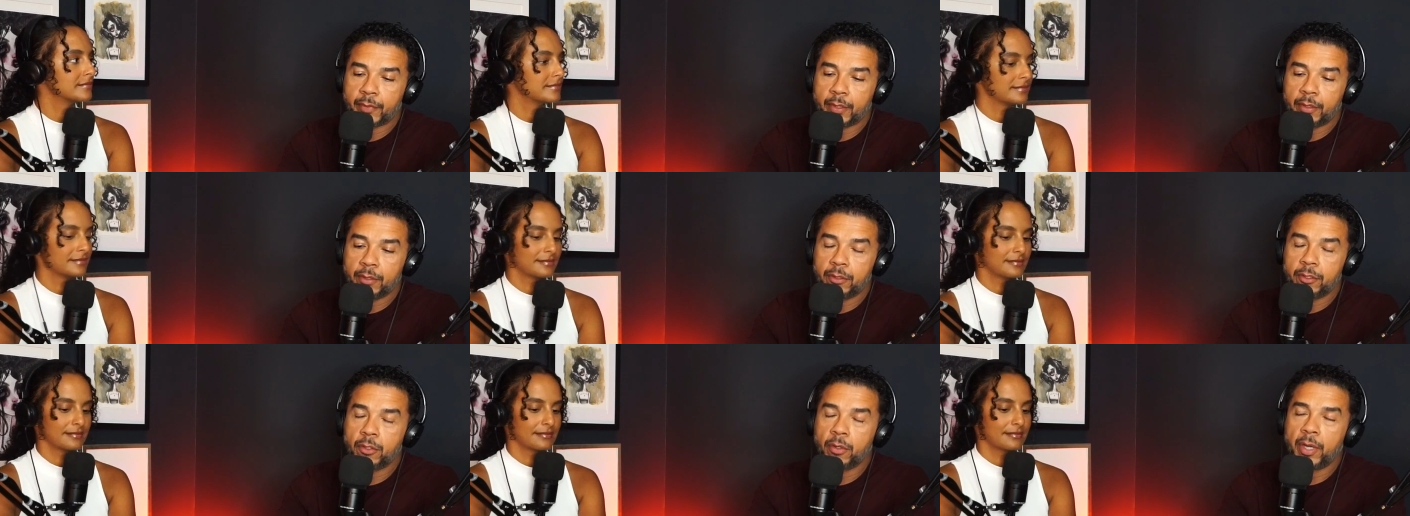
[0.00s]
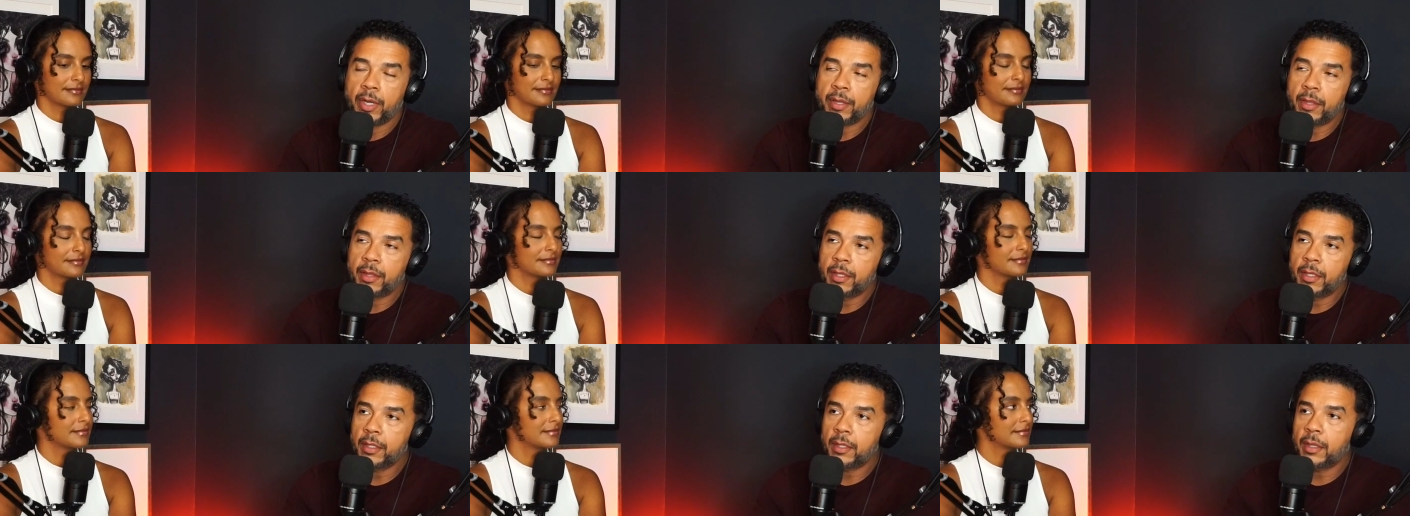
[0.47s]
Speaker 1: so I
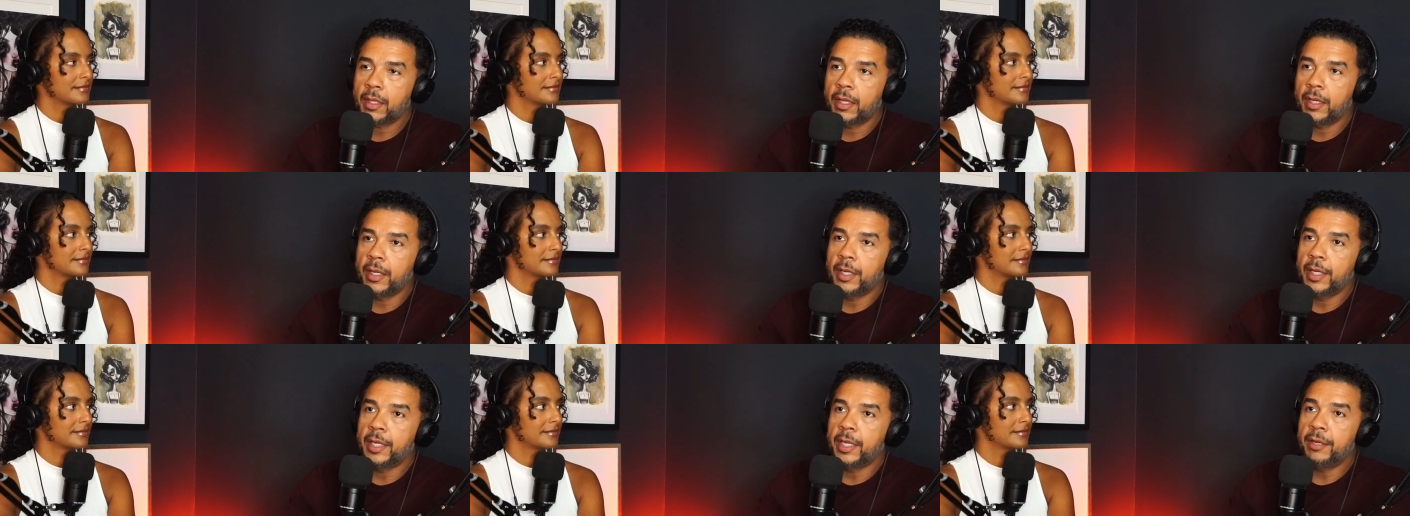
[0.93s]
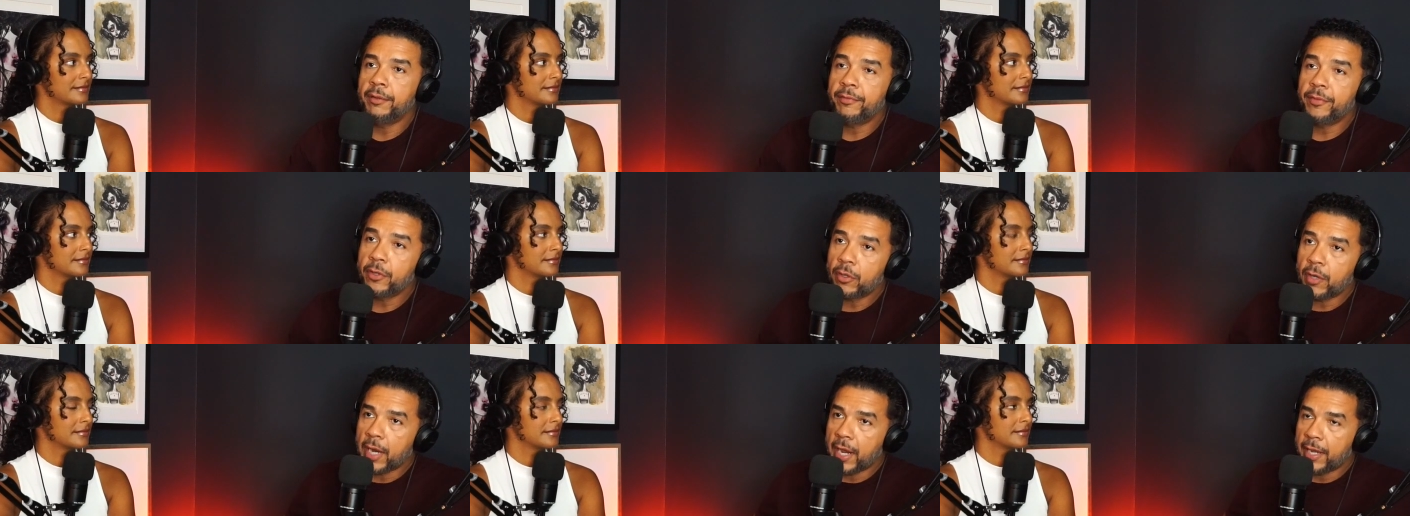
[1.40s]
think that if
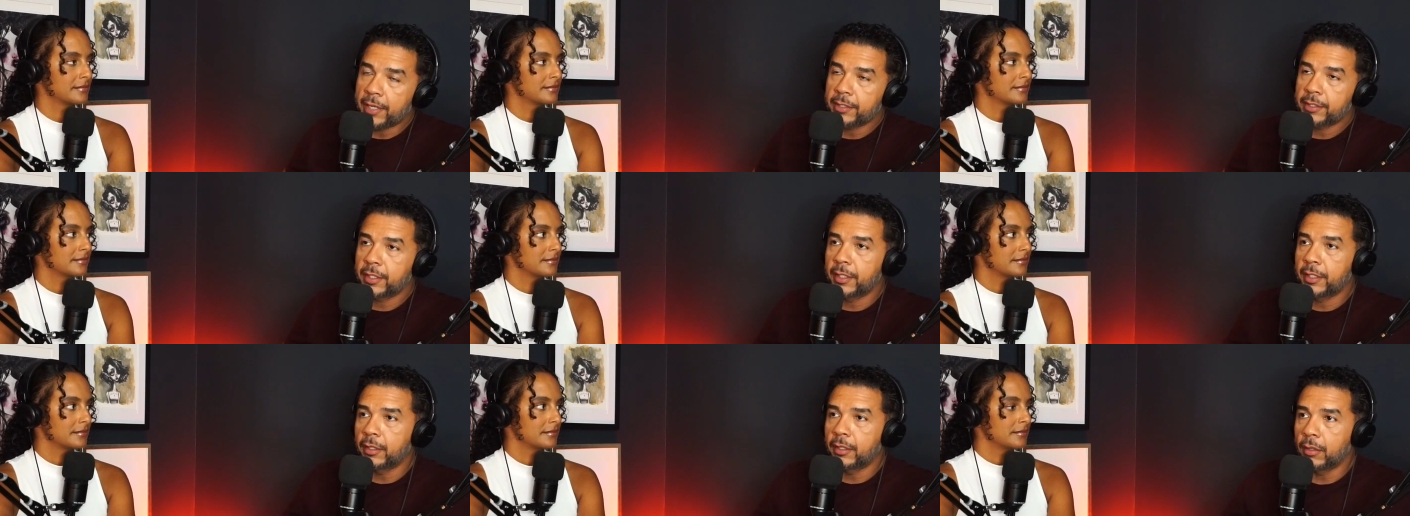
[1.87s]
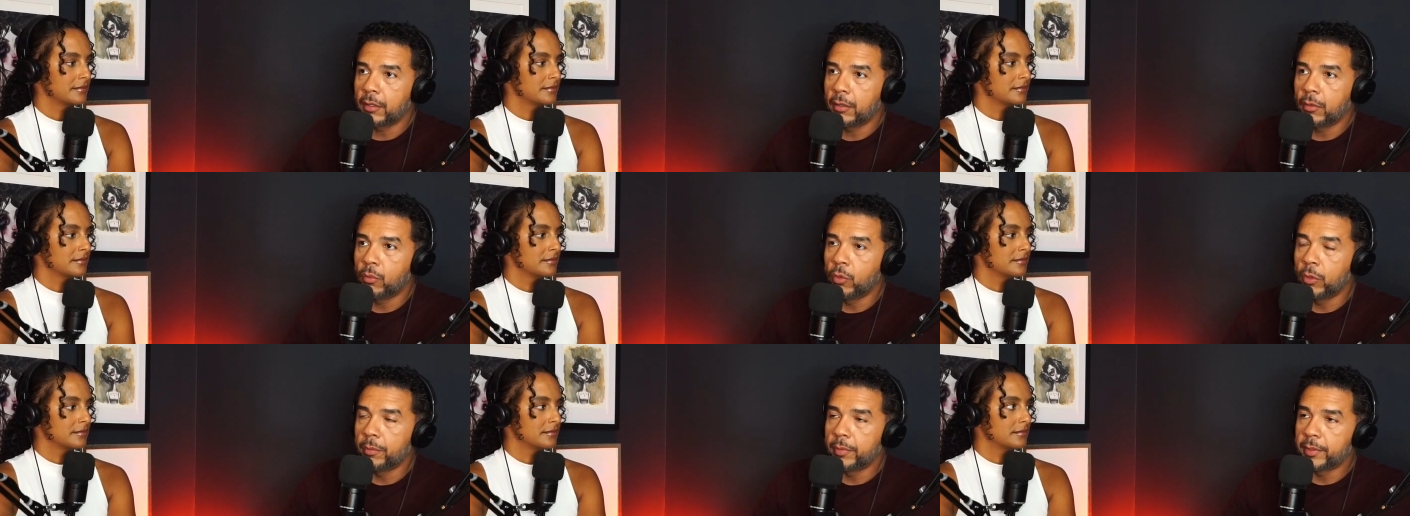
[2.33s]
you're asking a
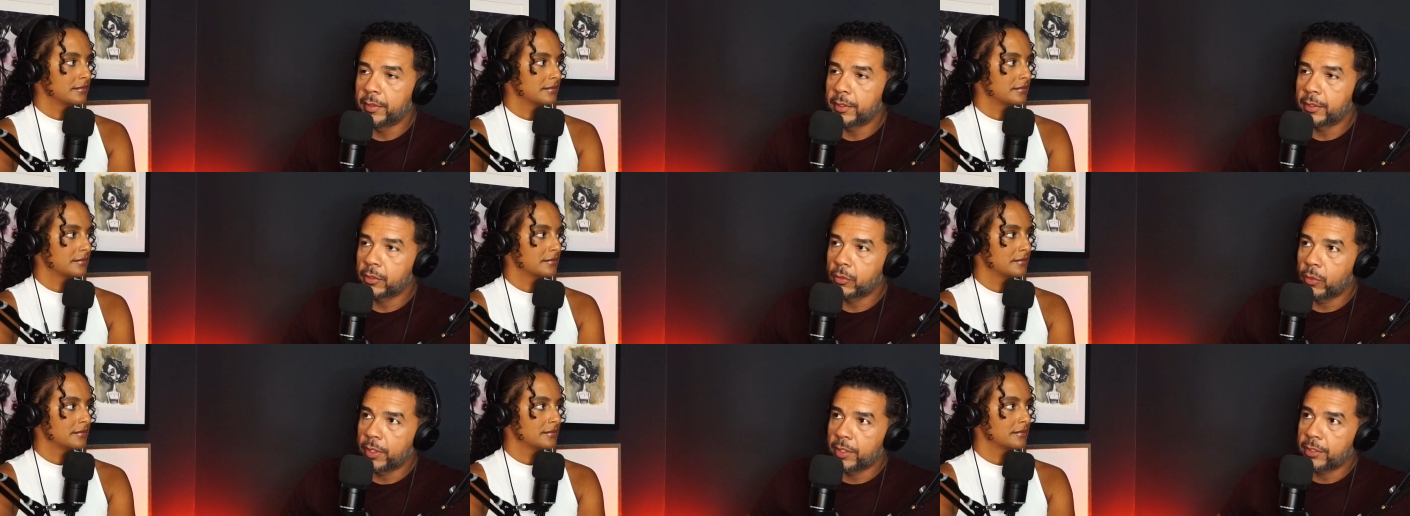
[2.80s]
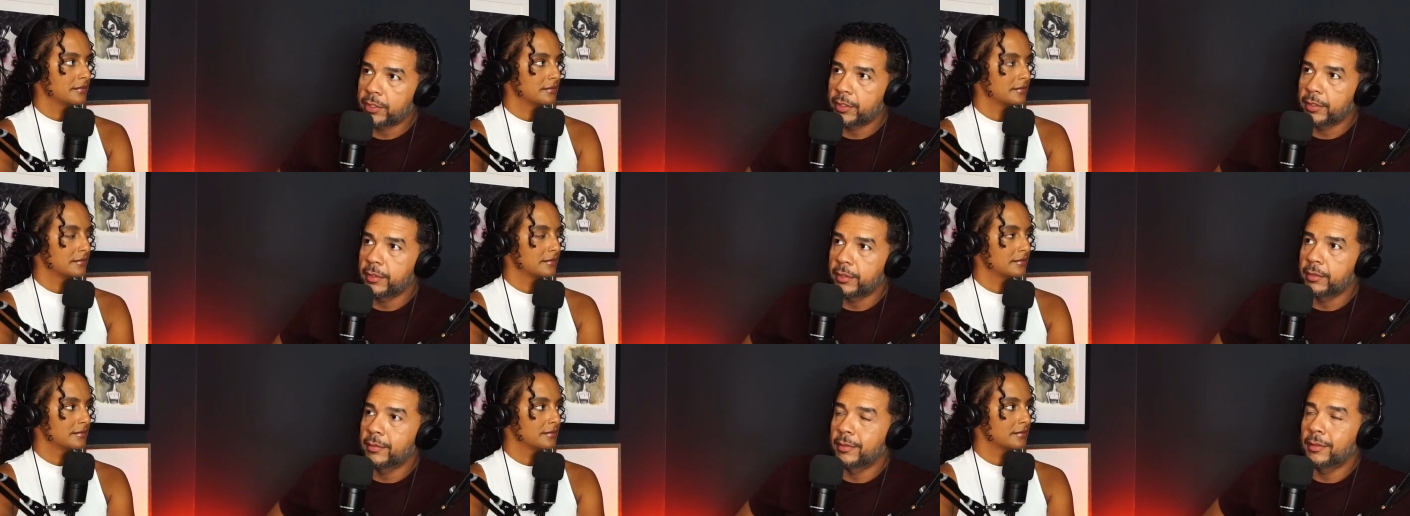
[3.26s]
woman this
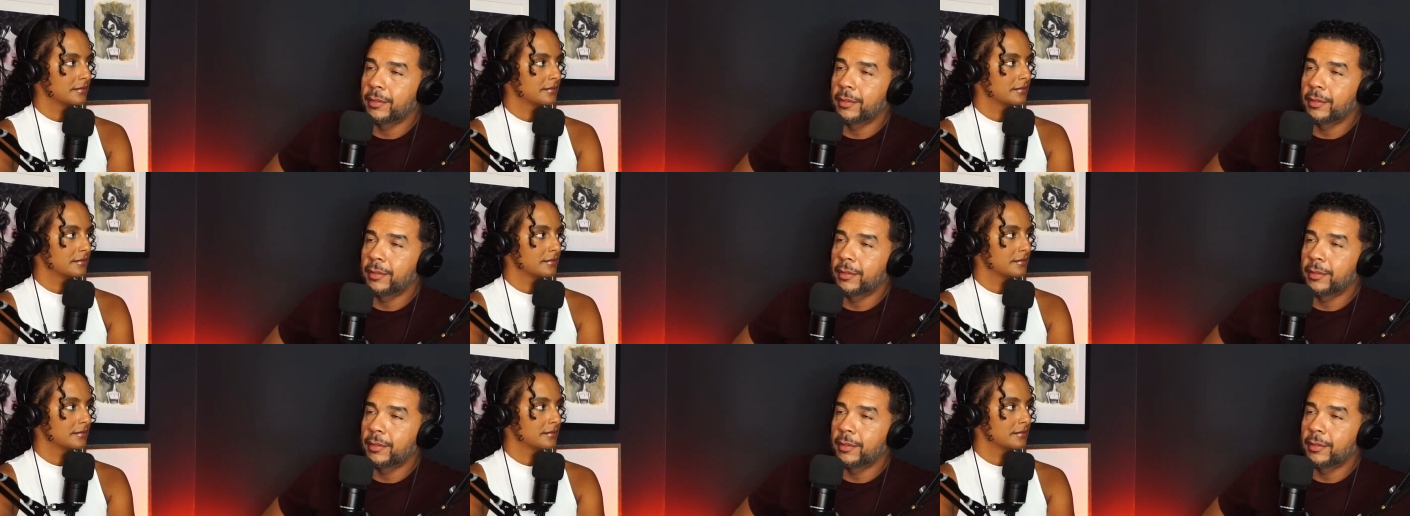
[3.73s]
question,